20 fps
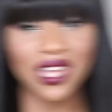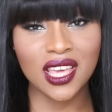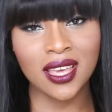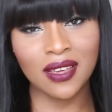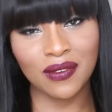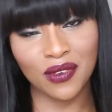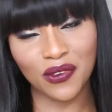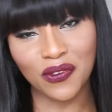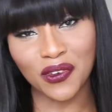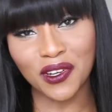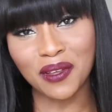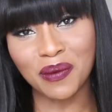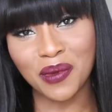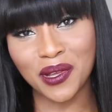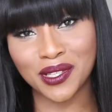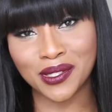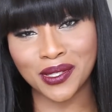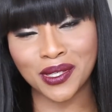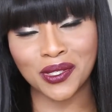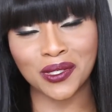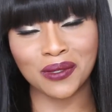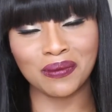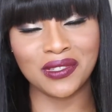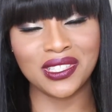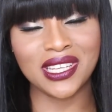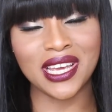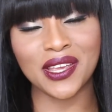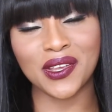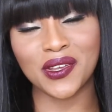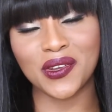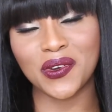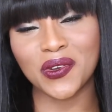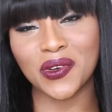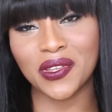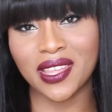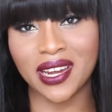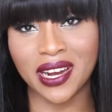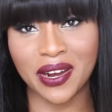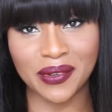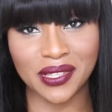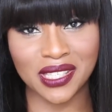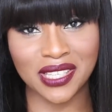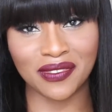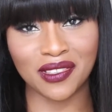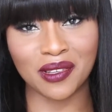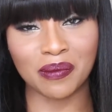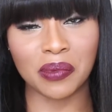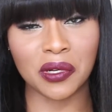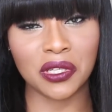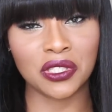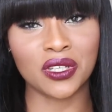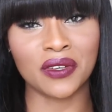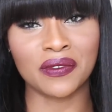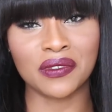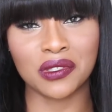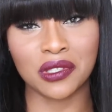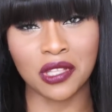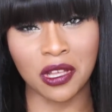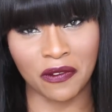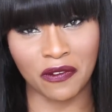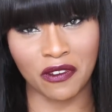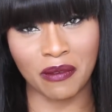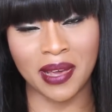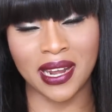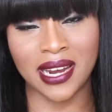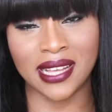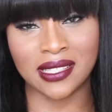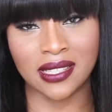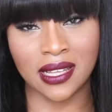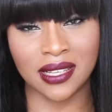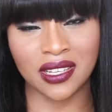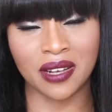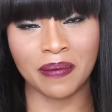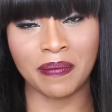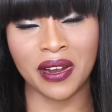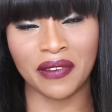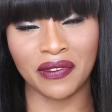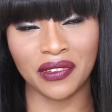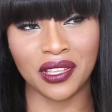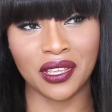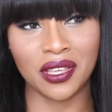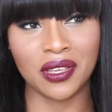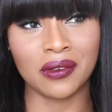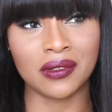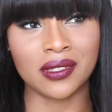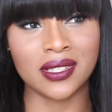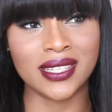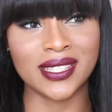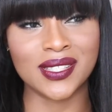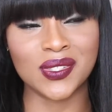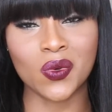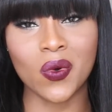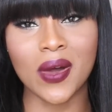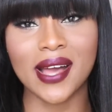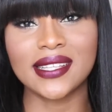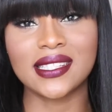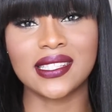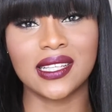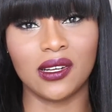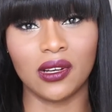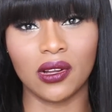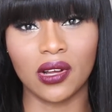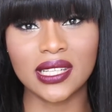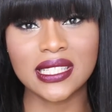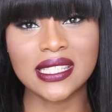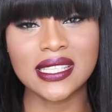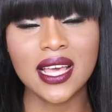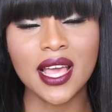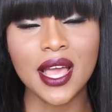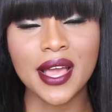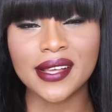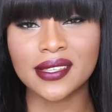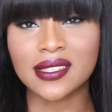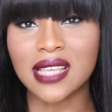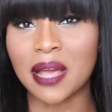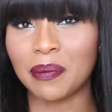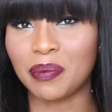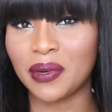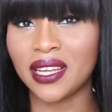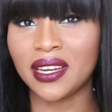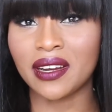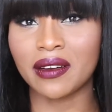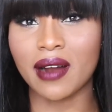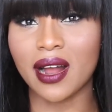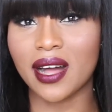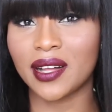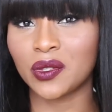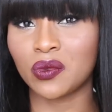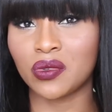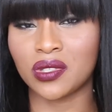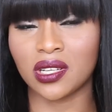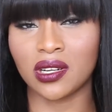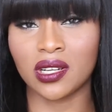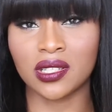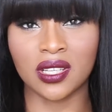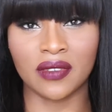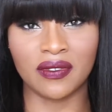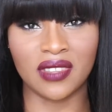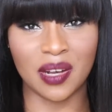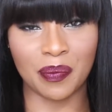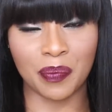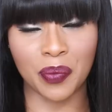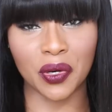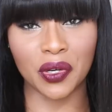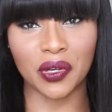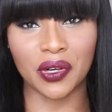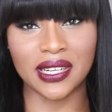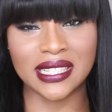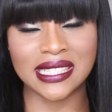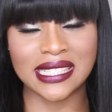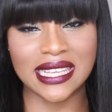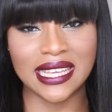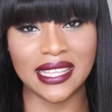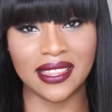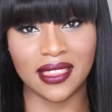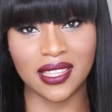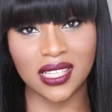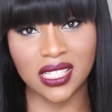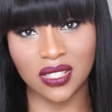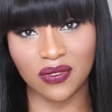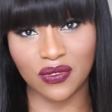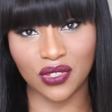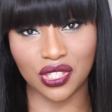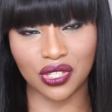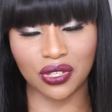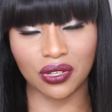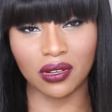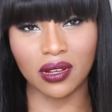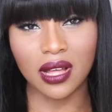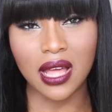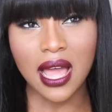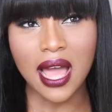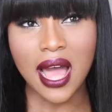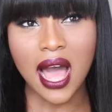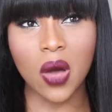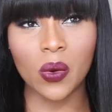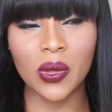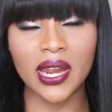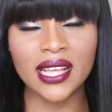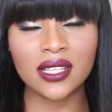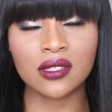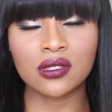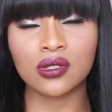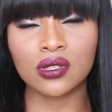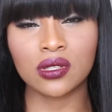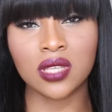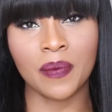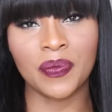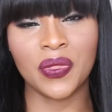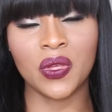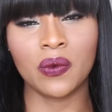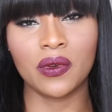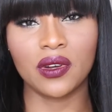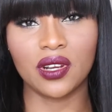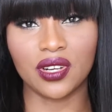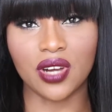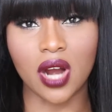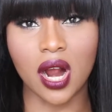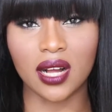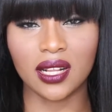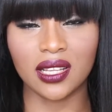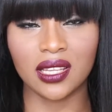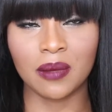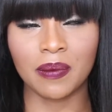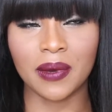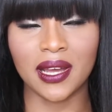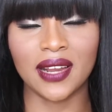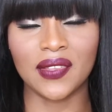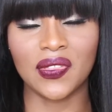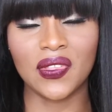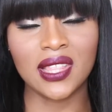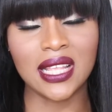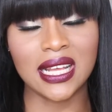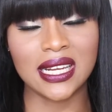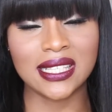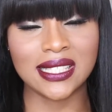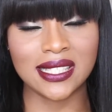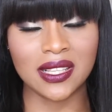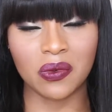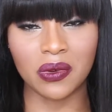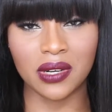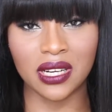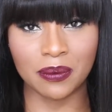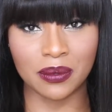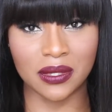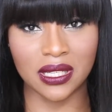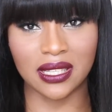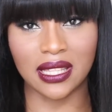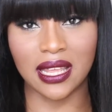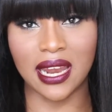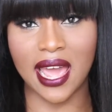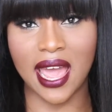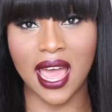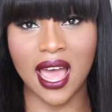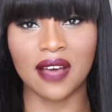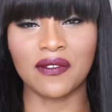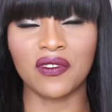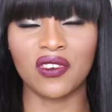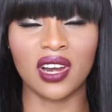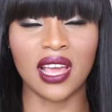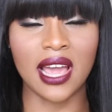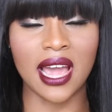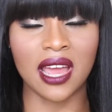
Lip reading: If you follow me on social media, you know that I received a bunch of stuff from Anastasia Beverly Hills. It's quite a lot. So I played around with a lot of their products in this video. I wanted to do something with a dark lip, and I think that this liquid lipstick that I have on